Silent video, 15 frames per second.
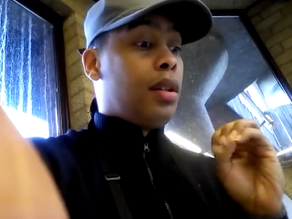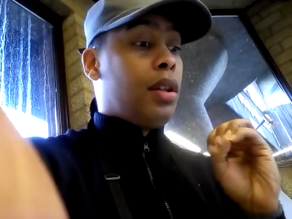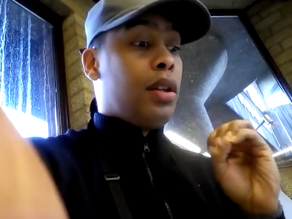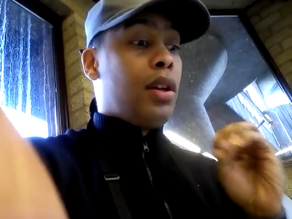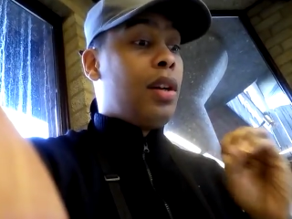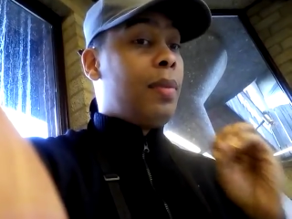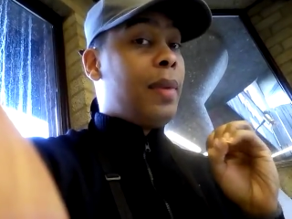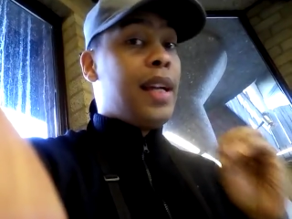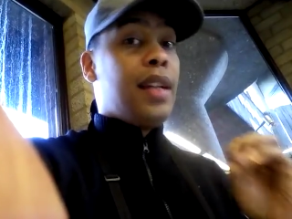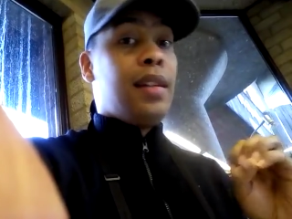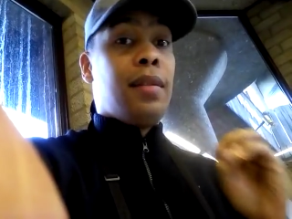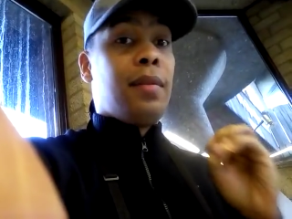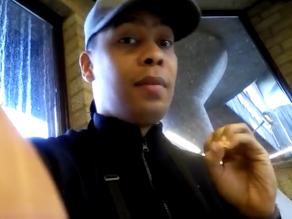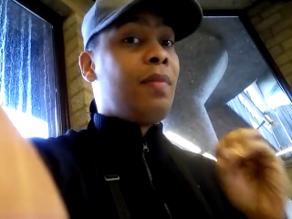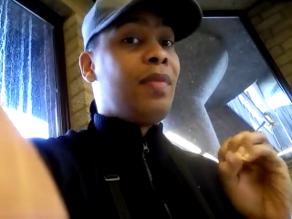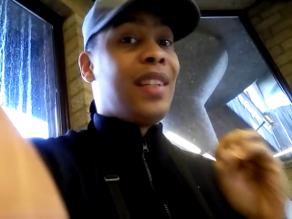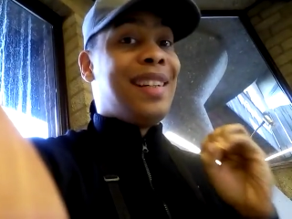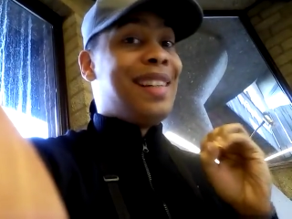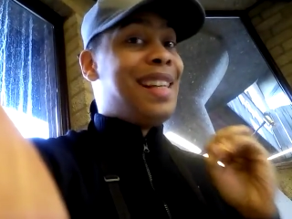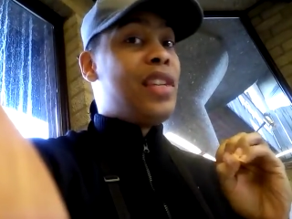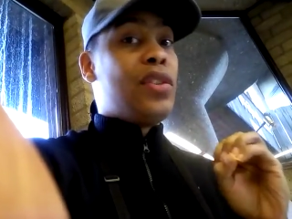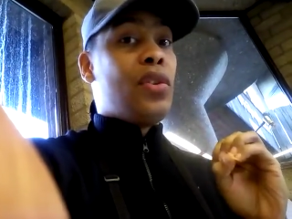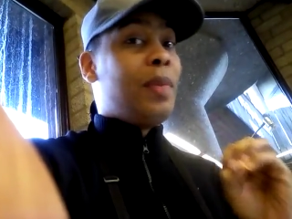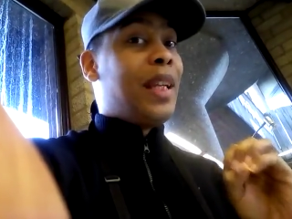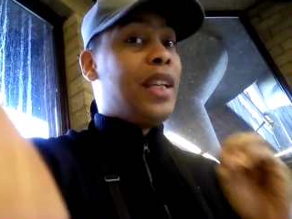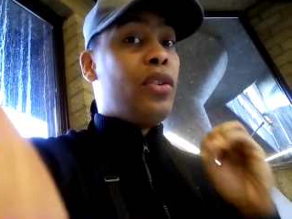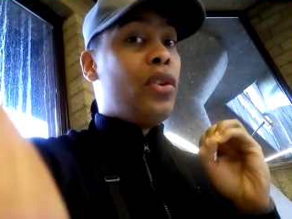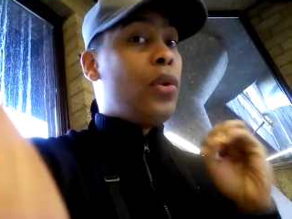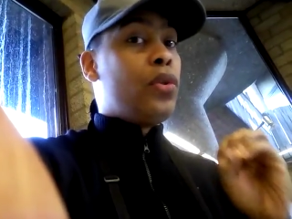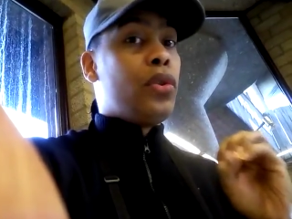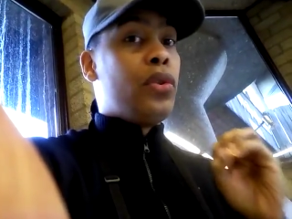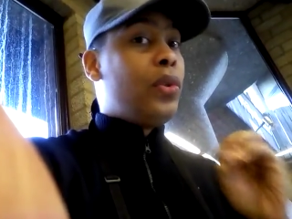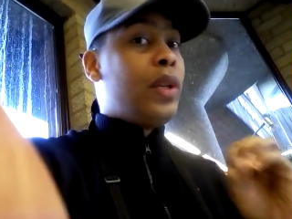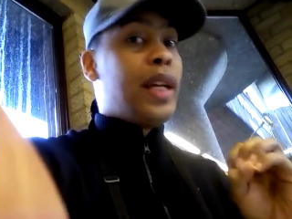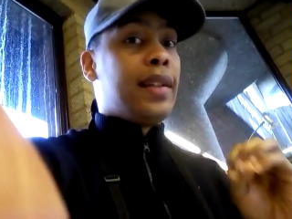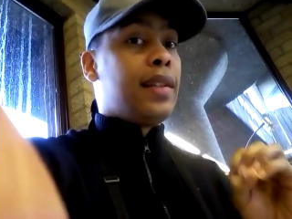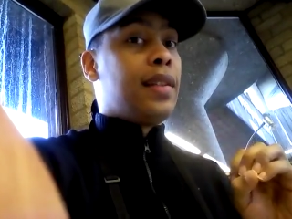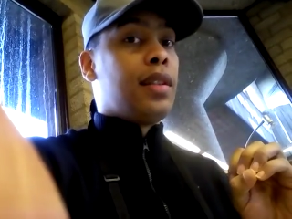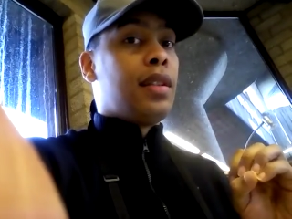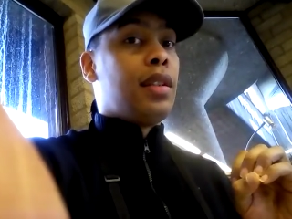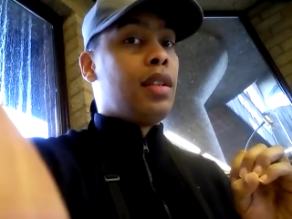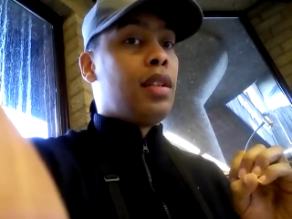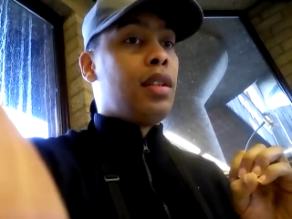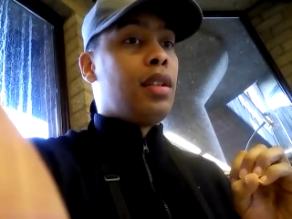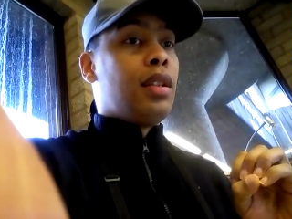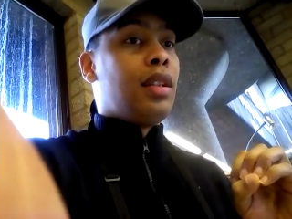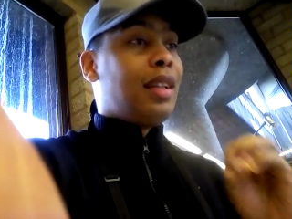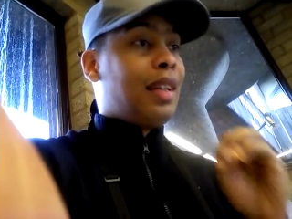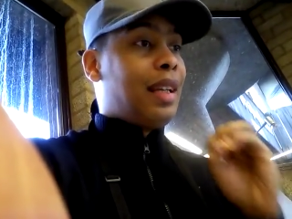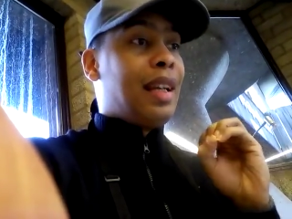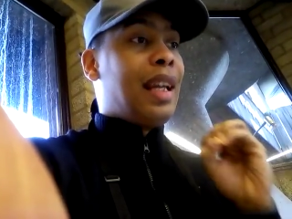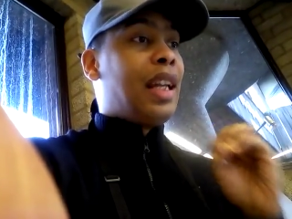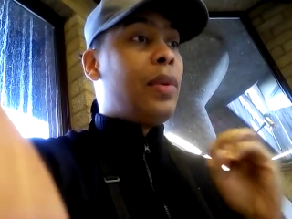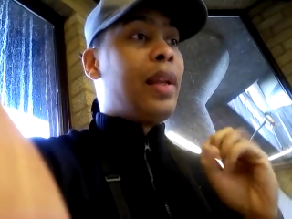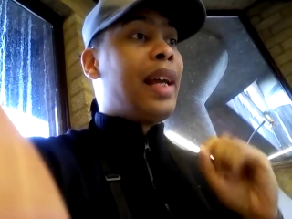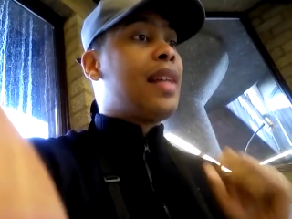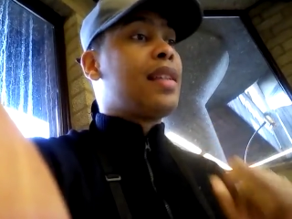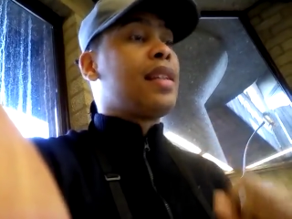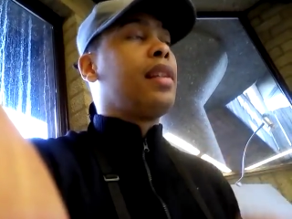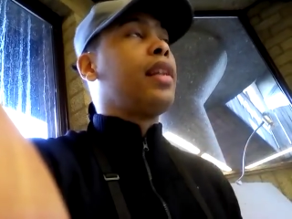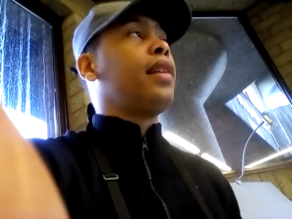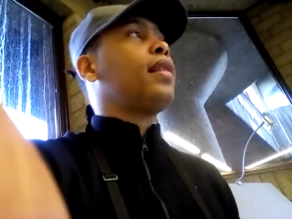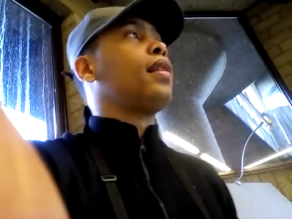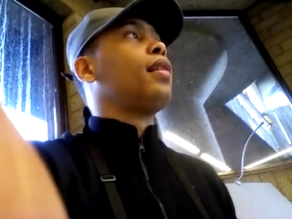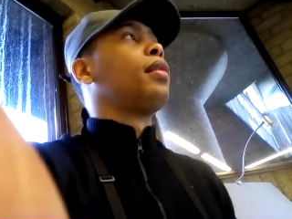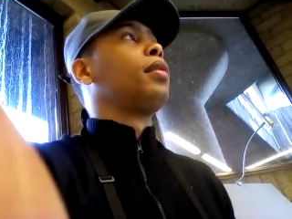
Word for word: Young men, listen to me. Don't do that. It will escalate.